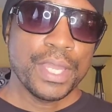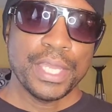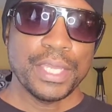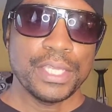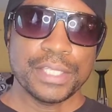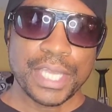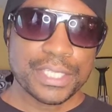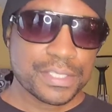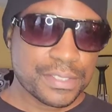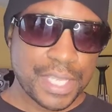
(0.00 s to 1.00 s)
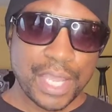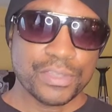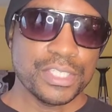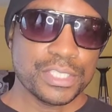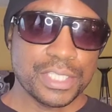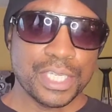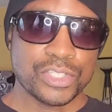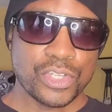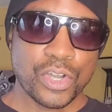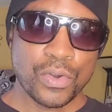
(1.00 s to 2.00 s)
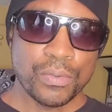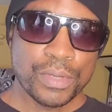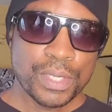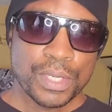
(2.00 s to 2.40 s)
And that's how these things go.